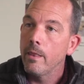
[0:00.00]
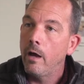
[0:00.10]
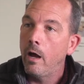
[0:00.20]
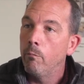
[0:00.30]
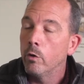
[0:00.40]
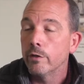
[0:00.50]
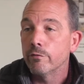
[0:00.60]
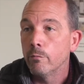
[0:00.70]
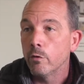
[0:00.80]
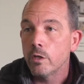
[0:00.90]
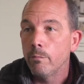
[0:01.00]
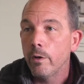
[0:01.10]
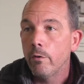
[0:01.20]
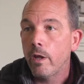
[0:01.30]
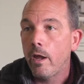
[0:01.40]
looking for a modular
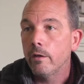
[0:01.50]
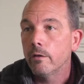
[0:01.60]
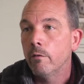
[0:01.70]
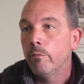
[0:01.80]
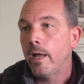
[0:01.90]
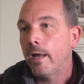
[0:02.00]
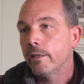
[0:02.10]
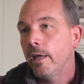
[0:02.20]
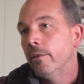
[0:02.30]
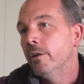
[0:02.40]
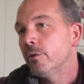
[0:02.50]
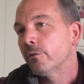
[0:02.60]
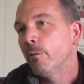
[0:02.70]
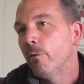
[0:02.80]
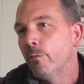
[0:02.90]
building, and we had kit that had
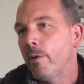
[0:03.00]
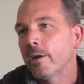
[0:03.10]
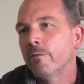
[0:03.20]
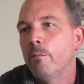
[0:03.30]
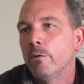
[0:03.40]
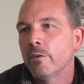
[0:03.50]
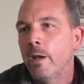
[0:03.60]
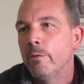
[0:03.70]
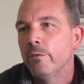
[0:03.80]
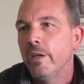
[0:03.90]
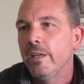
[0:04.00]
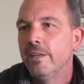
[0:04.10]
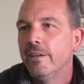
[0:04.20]
just come off the back of I'm a Celebrity.